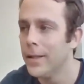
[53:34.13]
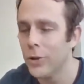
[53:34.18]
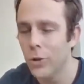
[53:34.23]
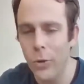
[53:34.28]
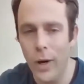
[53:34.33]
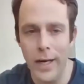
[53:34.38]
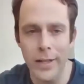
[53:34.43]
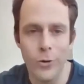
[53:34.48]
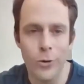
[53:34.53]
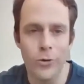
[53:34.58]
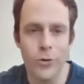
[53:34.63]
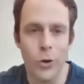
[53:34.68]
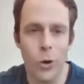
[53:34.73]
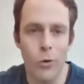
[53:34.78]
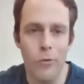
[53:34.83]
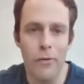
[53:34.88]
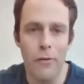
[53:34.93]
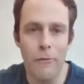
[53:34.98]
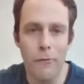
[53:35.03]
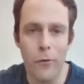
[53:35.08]
Try to
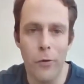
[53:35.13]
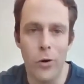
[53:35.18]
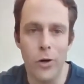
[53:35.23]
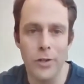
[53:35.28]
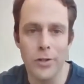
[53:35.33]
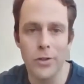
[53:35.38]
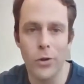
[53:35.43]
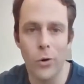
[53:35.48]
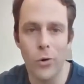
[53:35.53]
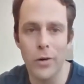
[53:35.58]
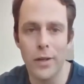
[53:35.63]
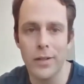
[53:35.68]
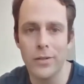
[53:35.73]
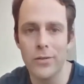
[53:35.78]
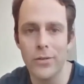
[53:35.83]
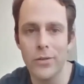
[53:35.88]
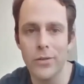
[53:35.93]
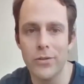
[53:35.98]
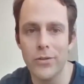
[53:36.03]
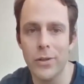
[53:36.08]
solve a first order
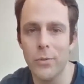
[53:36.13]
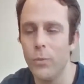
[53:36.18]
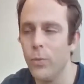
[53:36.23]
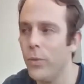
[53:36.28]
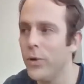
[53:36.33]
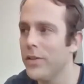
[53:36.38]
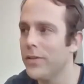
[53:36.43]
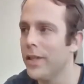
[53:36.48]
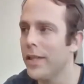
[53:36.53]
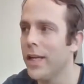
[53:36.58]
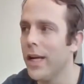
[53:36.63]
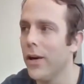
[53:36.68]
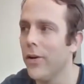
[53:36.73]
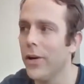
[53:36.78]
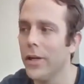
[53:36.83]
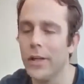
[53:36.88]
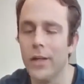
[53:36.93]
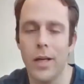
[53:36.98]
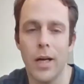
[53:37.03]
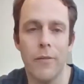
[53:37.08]
system with
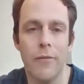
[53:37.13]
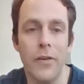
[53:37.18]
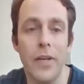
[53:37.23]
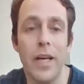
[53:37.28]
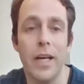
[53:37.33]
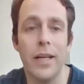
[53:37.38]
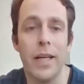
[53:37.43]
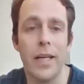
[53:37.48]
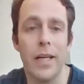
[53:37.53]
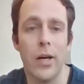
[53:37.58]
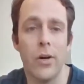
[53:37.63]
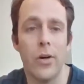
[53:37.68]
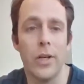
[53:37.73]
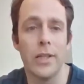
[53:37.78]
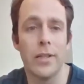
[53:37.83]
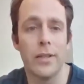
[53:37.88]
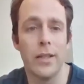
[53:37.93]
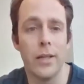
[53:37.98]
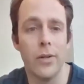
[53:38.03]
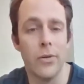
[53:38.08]
via the
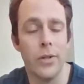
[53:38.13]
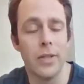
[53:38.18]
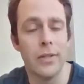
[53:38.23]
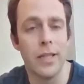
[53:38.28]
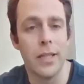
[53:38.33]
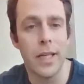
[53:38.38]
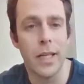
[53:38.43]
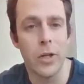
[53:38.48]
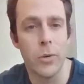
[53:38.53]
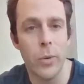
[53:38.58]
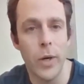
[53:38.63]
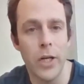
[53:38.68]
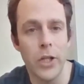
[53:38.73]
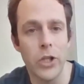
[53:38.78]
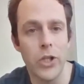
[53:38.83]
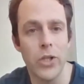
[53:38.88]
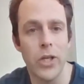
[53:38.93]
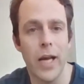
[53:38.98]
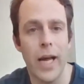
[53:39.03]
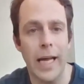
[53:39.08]
characteristic
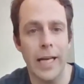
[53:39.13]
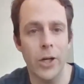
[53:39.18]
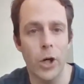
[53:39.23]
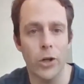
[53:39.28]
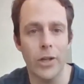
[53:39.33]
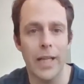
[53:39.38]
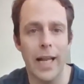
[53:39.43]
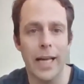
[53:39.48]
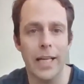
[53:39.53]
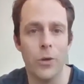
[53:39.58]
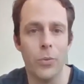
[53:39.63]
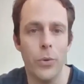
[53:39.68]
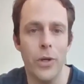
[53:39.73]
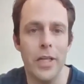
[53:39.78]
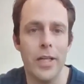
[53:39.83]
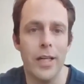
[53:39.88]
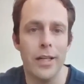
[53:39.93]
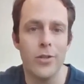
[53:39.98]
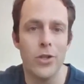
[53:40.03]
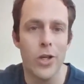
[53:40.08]
equation, and not like we
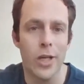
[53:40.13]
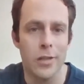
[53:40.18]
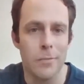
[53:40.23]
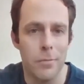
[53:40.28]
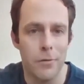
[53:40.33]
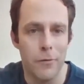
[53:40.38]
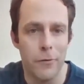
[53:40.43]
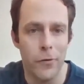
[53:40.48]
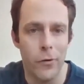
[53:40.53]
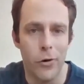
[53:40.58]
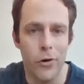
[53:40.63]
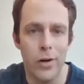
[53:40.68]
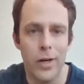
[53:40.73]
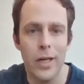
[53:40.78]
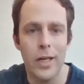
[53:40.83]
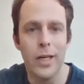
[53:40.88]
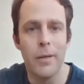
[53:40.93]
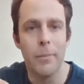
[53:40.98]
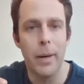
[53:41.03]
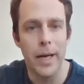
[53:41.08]
did just before
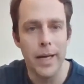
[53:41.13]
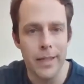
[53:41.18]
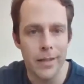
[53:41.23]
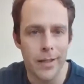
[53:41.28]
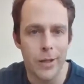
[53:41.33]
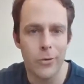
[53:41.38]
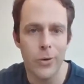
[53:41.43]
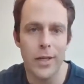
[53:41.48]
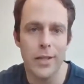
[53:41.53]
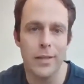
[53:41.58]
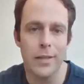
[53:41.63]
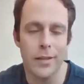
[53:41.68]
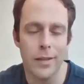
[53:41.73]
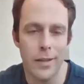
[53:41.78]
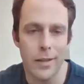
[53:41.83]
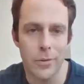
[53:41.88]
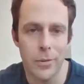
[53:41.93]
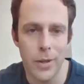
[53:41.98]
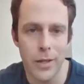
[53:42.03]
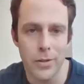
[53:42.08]
by integrating the
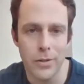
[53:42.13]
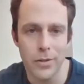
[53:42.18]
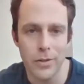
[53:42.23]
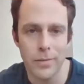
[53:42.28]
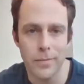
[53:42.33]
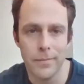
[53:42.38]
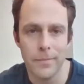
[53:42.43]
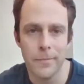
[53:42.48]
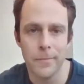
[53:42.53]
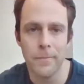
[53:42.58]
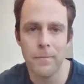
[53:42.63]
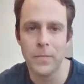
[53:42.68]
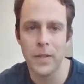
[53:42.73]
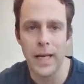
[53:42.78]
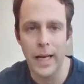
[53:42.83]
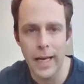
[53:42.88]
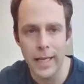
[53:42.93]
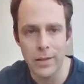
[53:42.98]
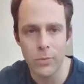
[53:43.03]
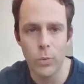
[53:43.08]
equation.
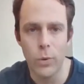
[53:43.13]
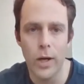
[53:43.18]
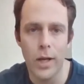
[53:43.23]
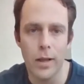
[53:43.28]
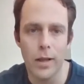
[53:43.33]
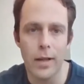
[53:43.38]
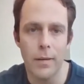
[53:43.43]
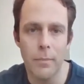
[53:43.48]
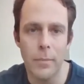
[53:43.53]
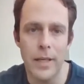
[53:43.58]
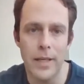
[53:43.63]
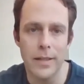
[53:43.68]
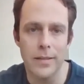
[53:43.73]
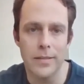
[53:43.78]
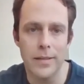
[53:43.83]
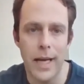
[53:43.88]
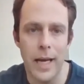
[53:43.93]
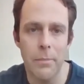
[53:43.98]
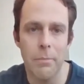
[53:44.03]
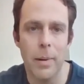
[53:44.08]
It will be the
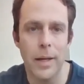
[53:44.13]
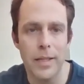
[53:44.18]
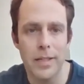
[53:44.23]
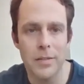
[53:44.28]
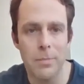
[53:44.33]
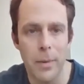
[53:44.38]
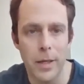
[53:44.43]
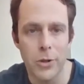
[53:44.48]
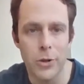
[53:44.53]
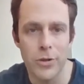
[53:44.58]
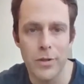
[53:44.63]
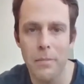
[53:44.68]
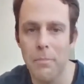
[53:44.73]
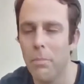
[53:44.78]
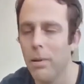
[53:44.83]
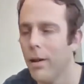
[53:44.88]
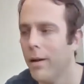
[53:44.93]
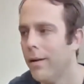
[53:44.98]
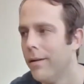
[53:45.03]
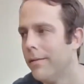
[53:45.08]
same, but it's much
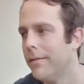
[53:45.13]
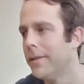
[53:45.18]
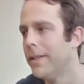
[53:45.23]
simpler.